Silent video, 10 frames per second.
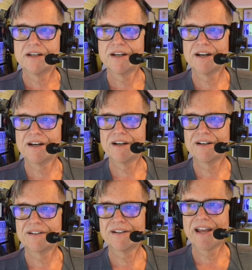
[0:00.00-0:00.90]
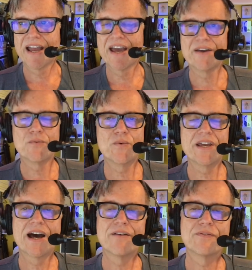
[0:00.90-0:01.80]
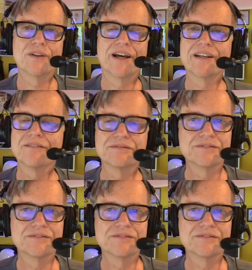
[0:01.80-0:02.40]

and we have like